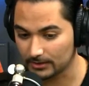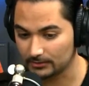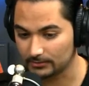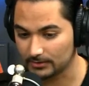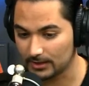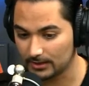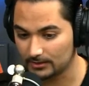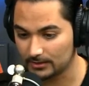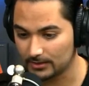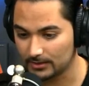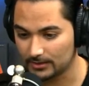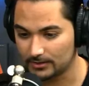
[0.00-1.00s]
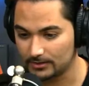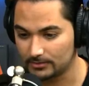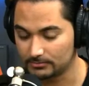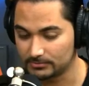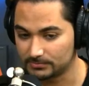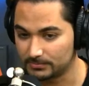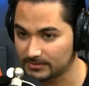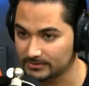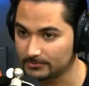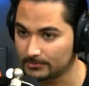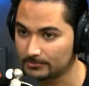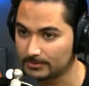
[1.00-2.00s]
I know Lon uh, was
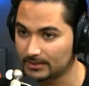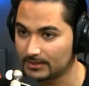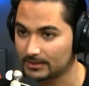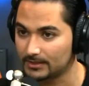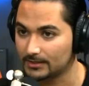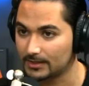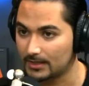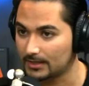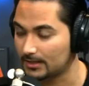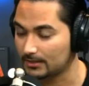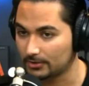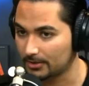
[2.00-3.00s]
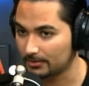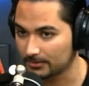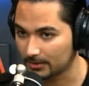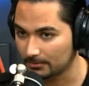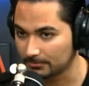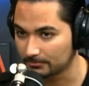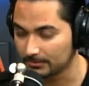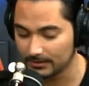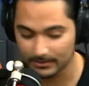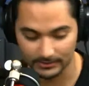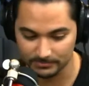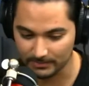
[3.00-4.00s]
busy one week, and I got caught up with a couple
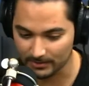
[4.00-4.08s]
meetings.